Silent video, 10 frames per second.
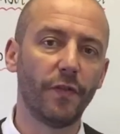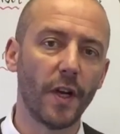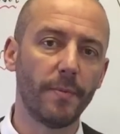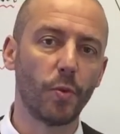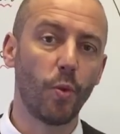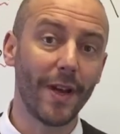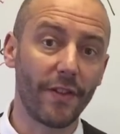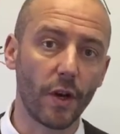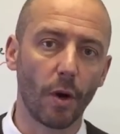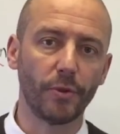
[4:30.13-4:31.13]
verbs with
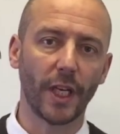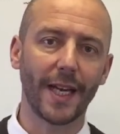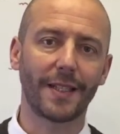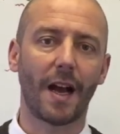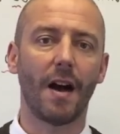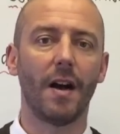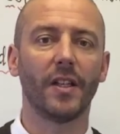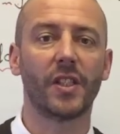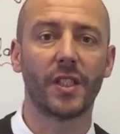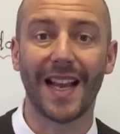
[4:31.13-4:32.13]
an object are
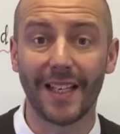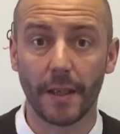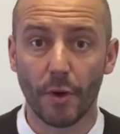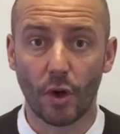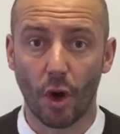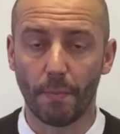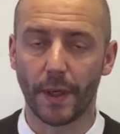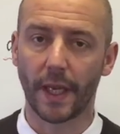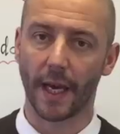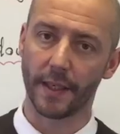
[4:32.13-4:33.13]
slightly more
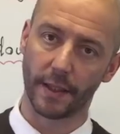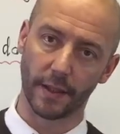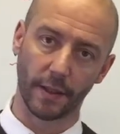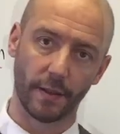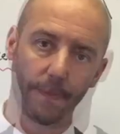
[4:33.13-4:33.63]
complicated.